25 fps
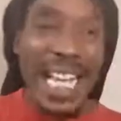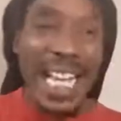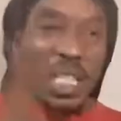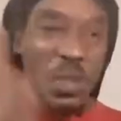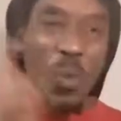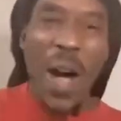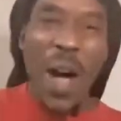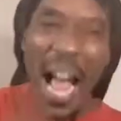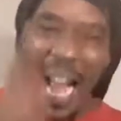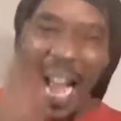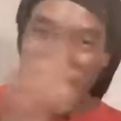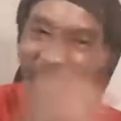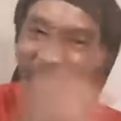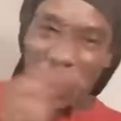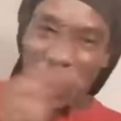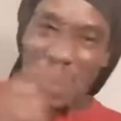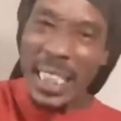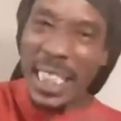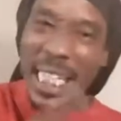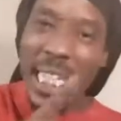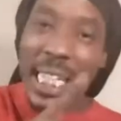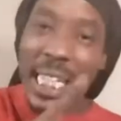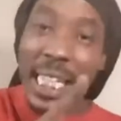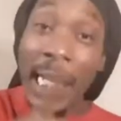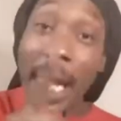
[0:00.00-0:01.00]
why, you
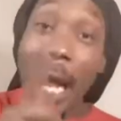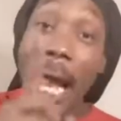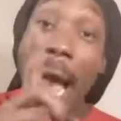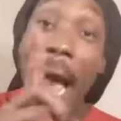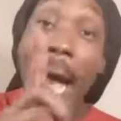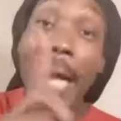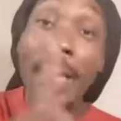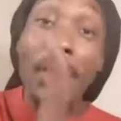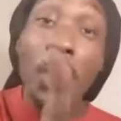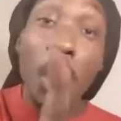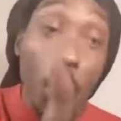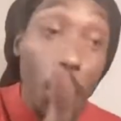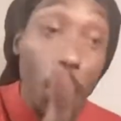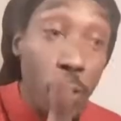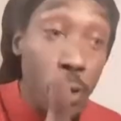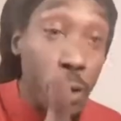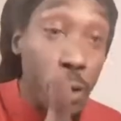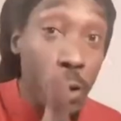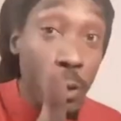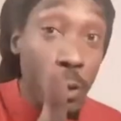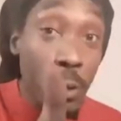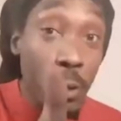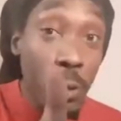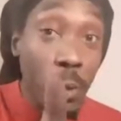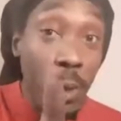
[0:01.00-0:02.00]
see, I told
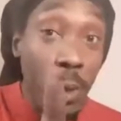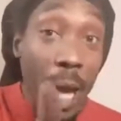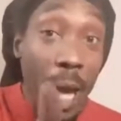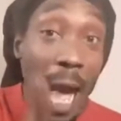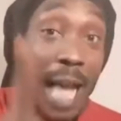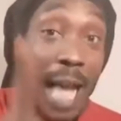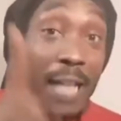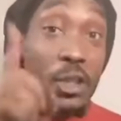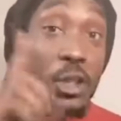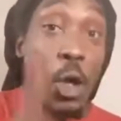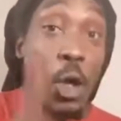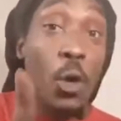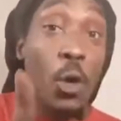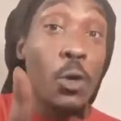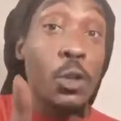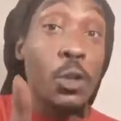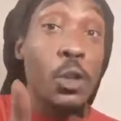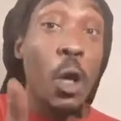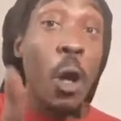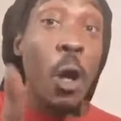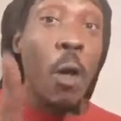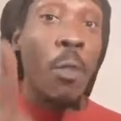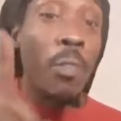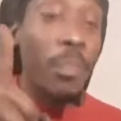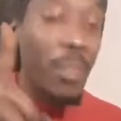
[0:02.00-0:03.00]

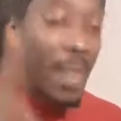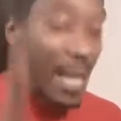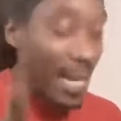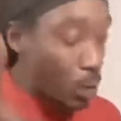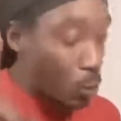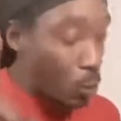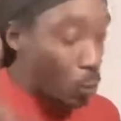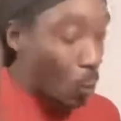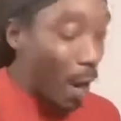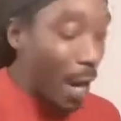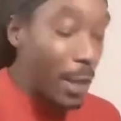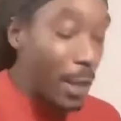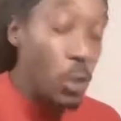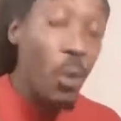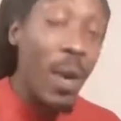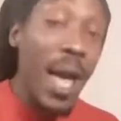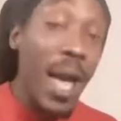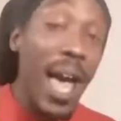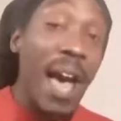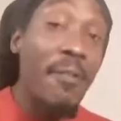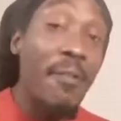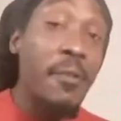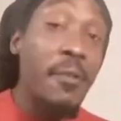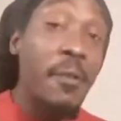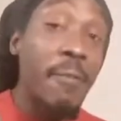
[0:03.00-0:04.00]
y'all, that's why you
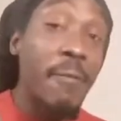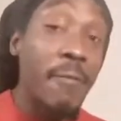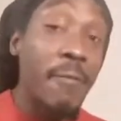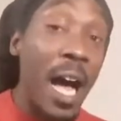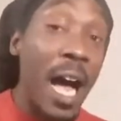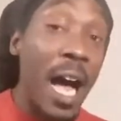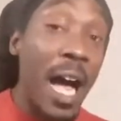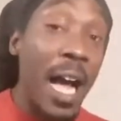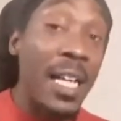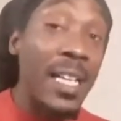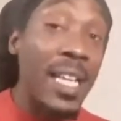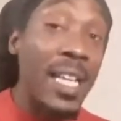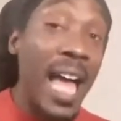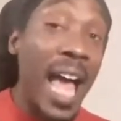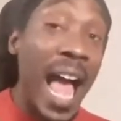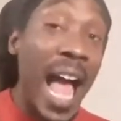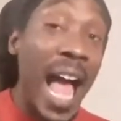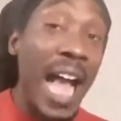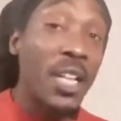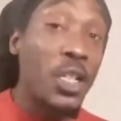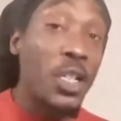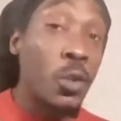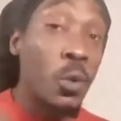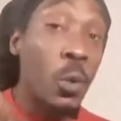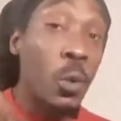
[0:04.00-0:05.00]
have to find the
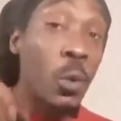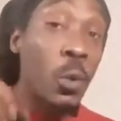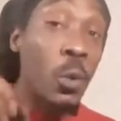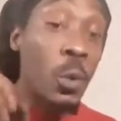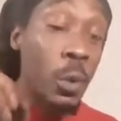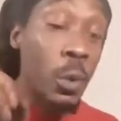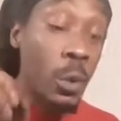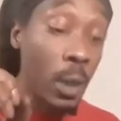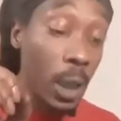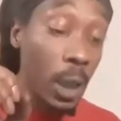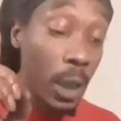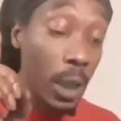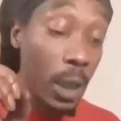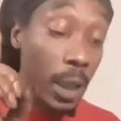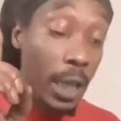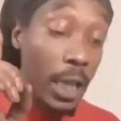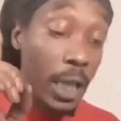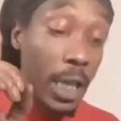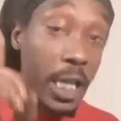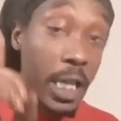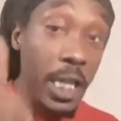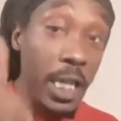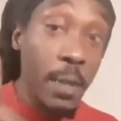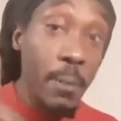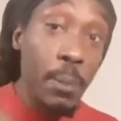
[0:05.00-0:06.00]
actual
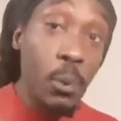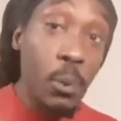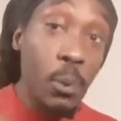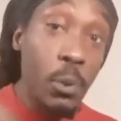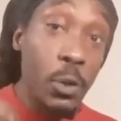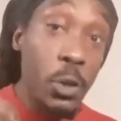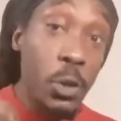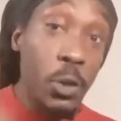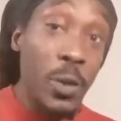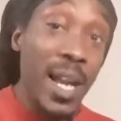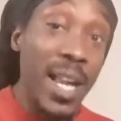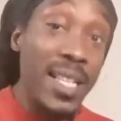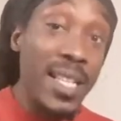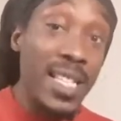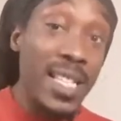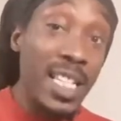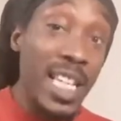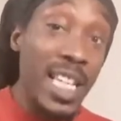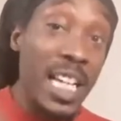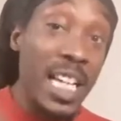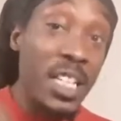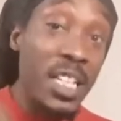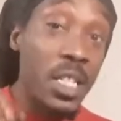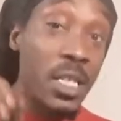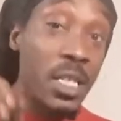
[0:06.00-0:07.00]
Hebrew
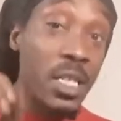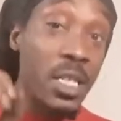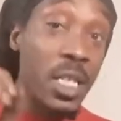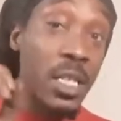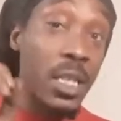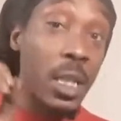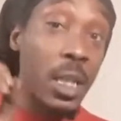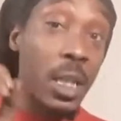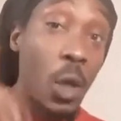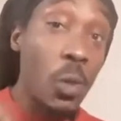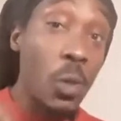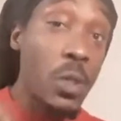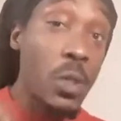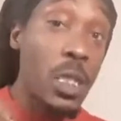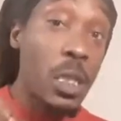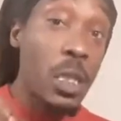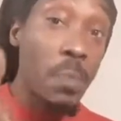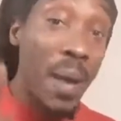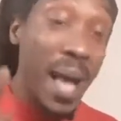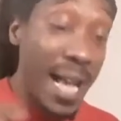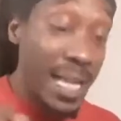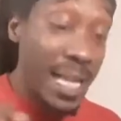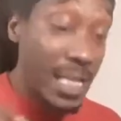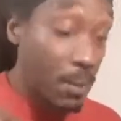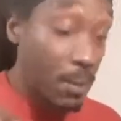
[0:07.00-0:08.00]
translations as close as
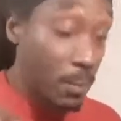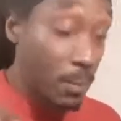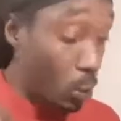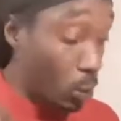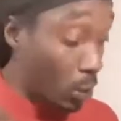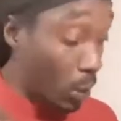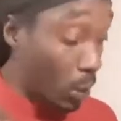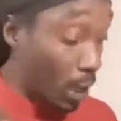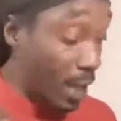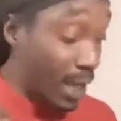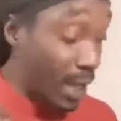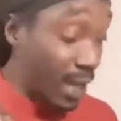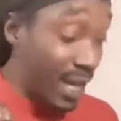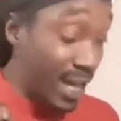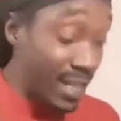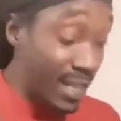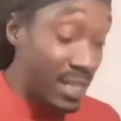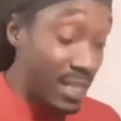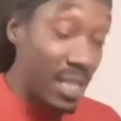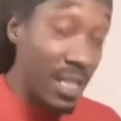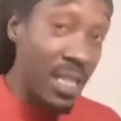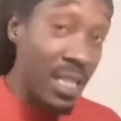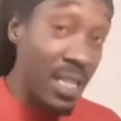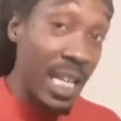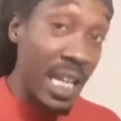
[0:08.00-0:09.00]
possible
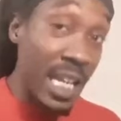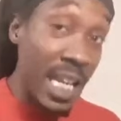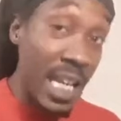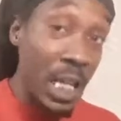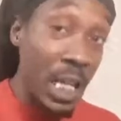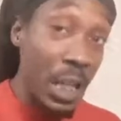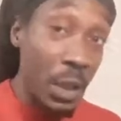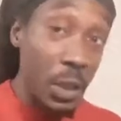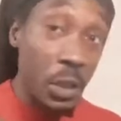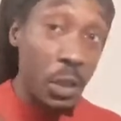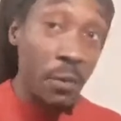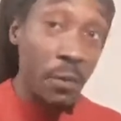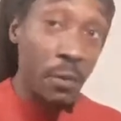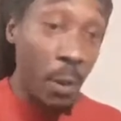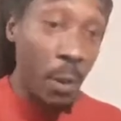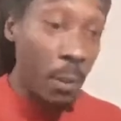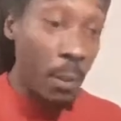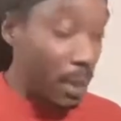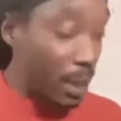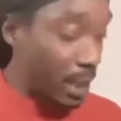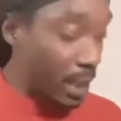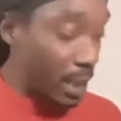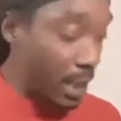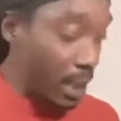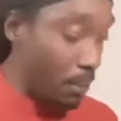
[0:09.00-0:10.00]
into the English from
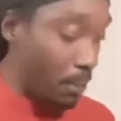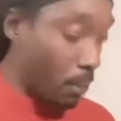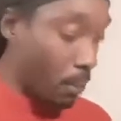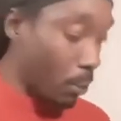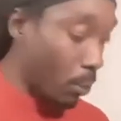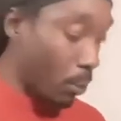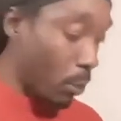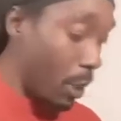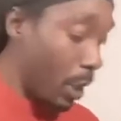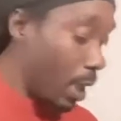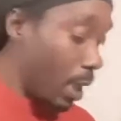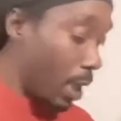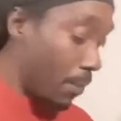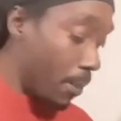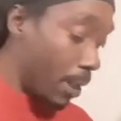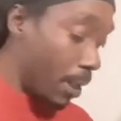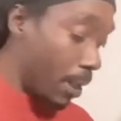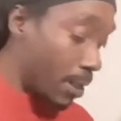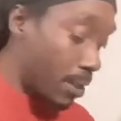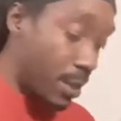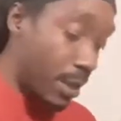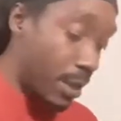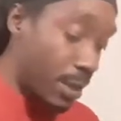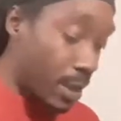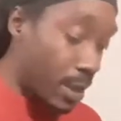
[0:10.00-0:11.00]
the Hebrew,
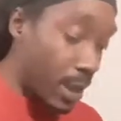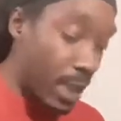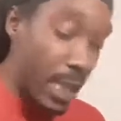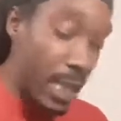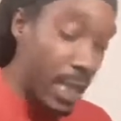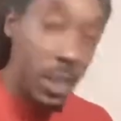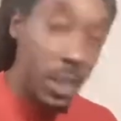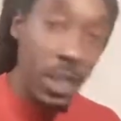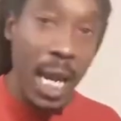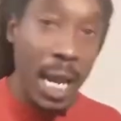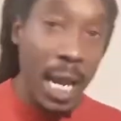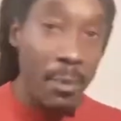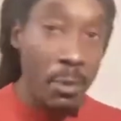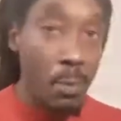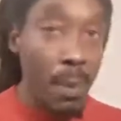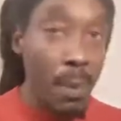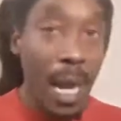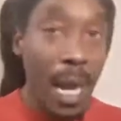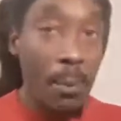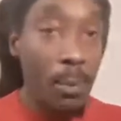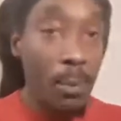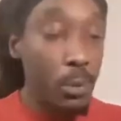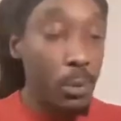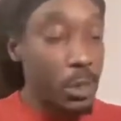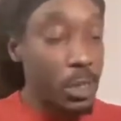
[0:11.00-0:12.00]
because this King James
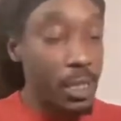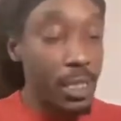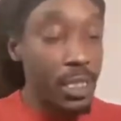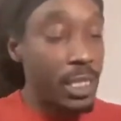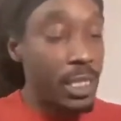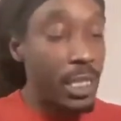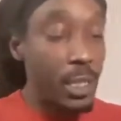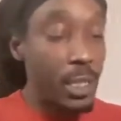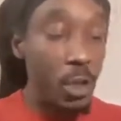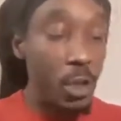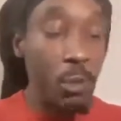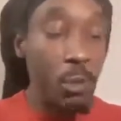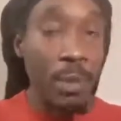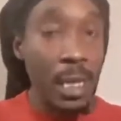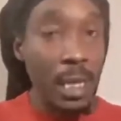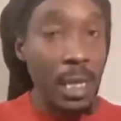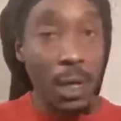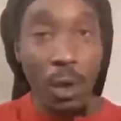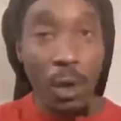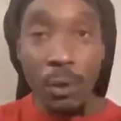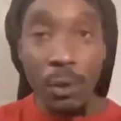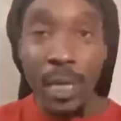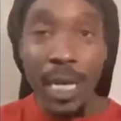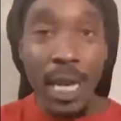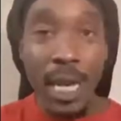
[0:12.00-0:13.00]
Bible just didn't do me
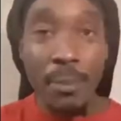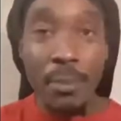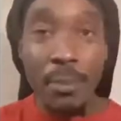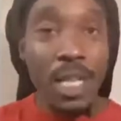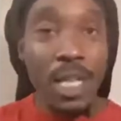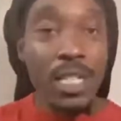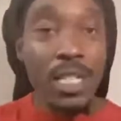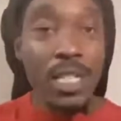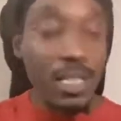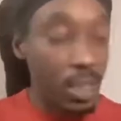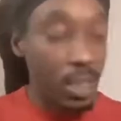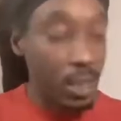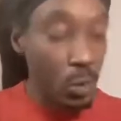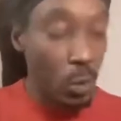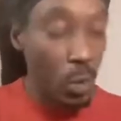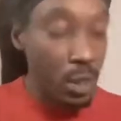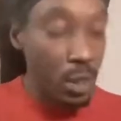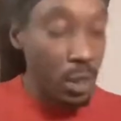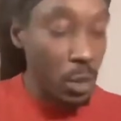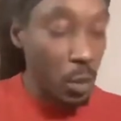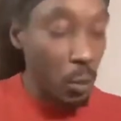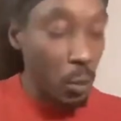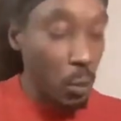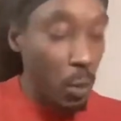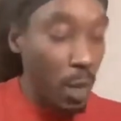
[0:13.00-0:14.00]
no damn justice
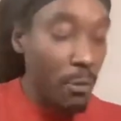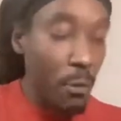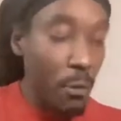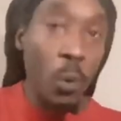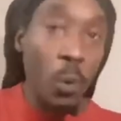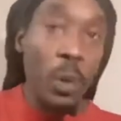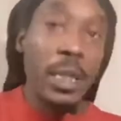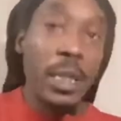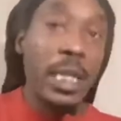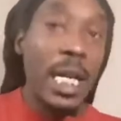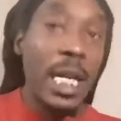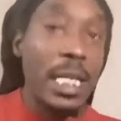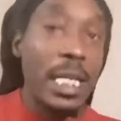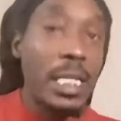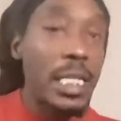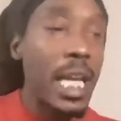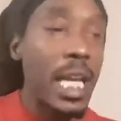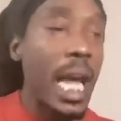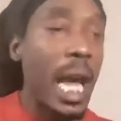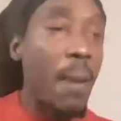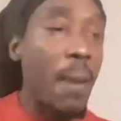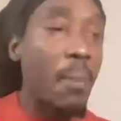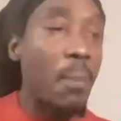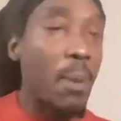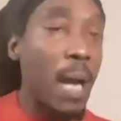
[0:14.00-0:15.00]
whatsoever. What did I
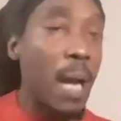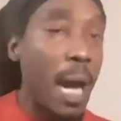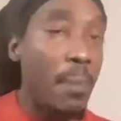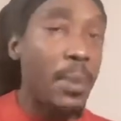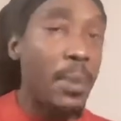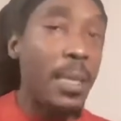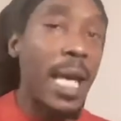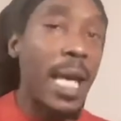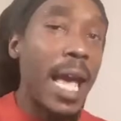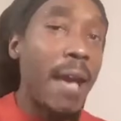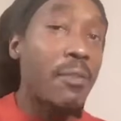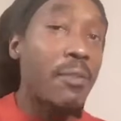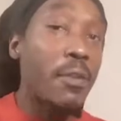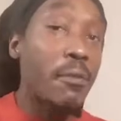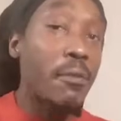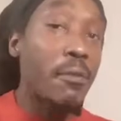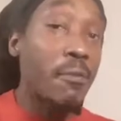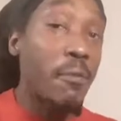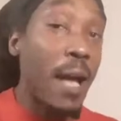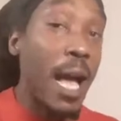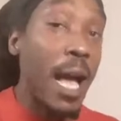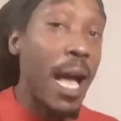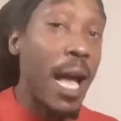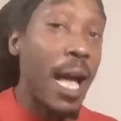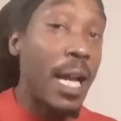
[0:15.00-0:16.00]
say? I probably have to
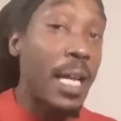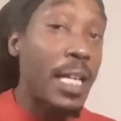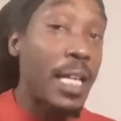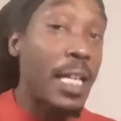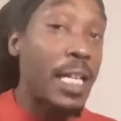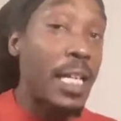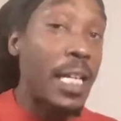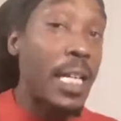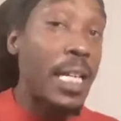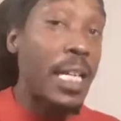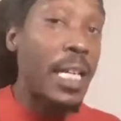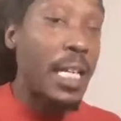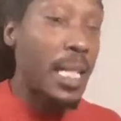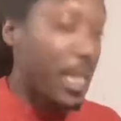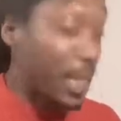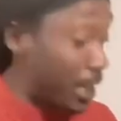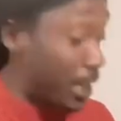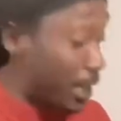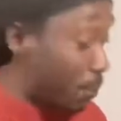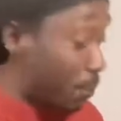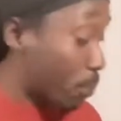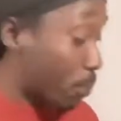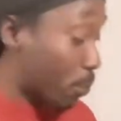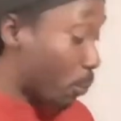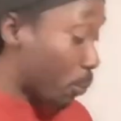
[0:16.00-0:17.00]
find it in the
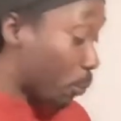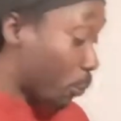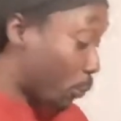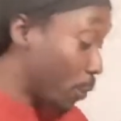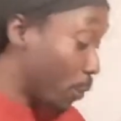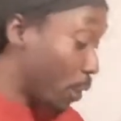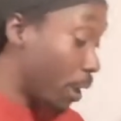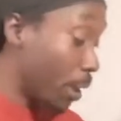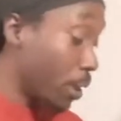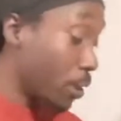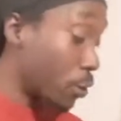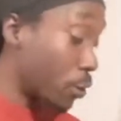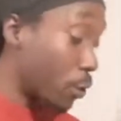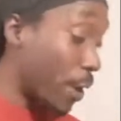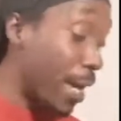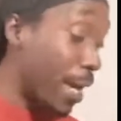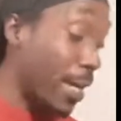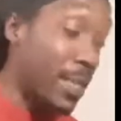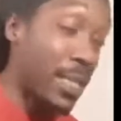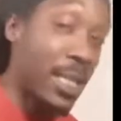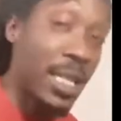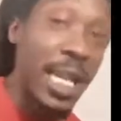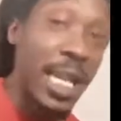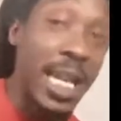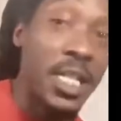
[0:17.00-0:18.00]
Hebrew
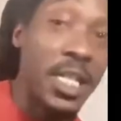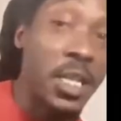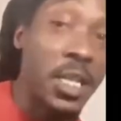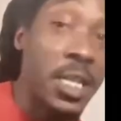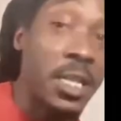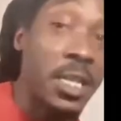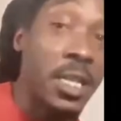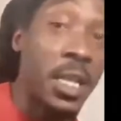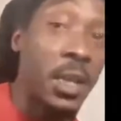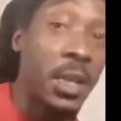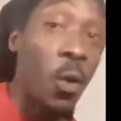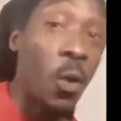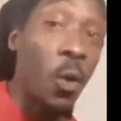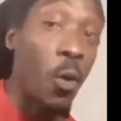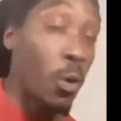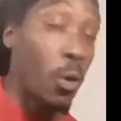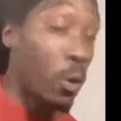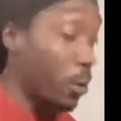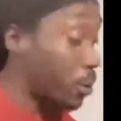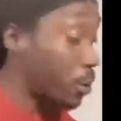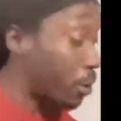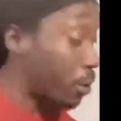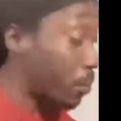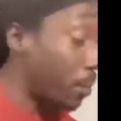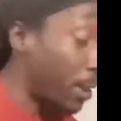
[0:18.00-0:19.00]
translations in
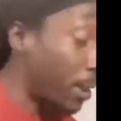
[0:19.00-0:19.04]
order to be